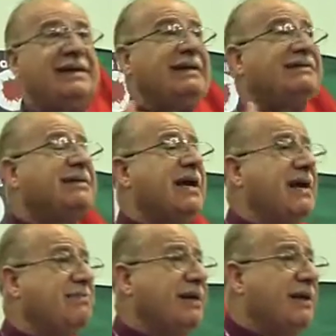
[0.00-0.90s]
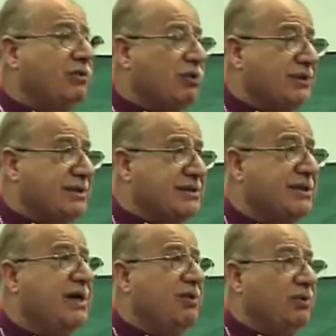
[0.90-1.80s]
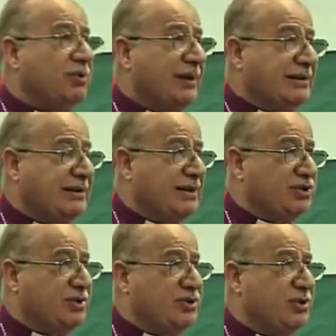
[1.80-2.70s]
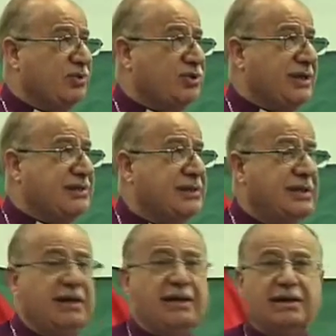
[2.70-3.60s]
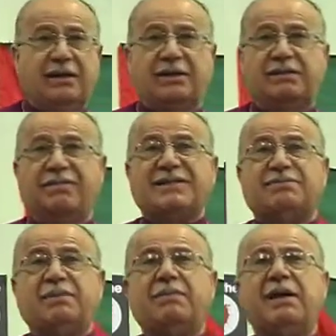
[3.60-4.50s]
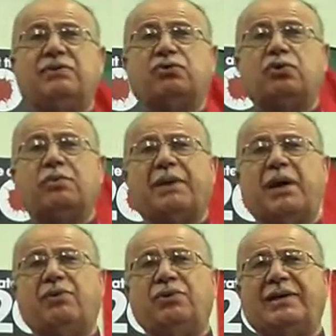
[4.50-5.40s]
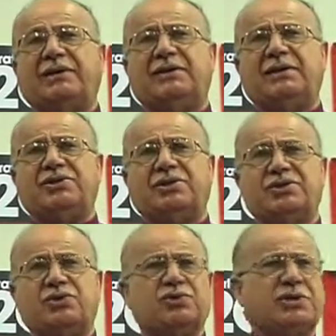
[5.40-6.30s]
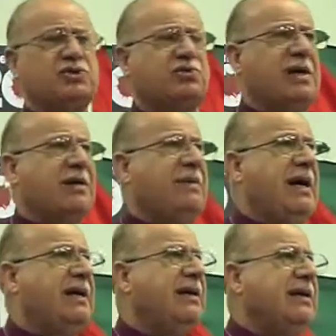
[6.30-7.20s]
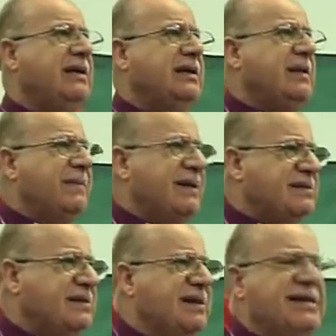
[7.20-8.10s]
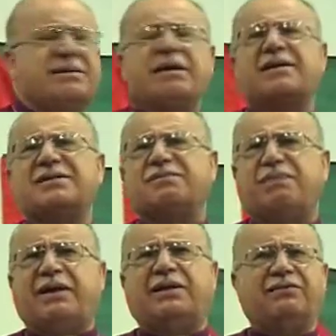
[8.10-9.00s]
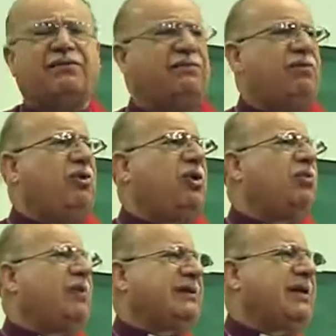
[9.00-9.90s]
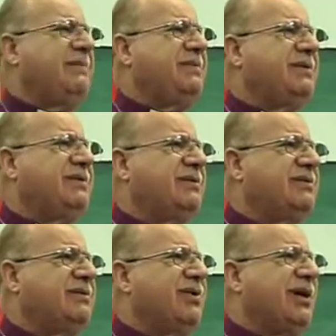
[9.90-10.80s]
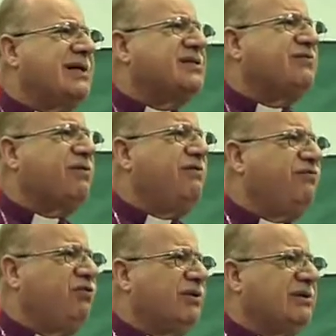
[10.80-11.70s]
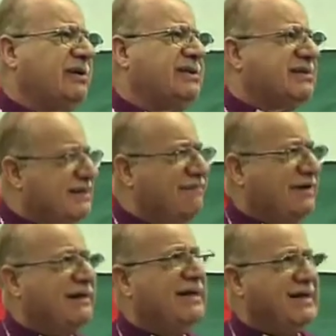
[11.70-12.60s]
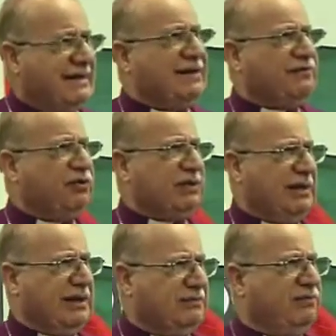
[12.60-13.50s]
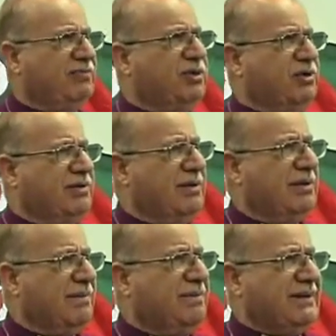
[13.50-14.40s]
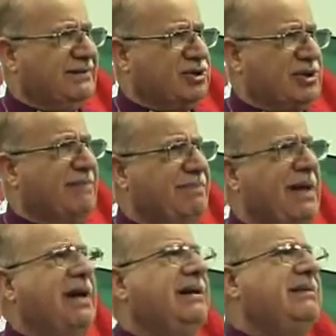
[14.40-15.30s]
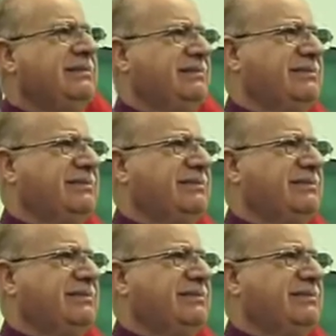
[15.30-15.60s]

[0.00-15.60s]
It came in accordance with United Nations resolutions. It must be made to comply with United Nations resolutions, whereby the Palestinians, irrespective of all what happened to us from 47, not 48, from the partition plan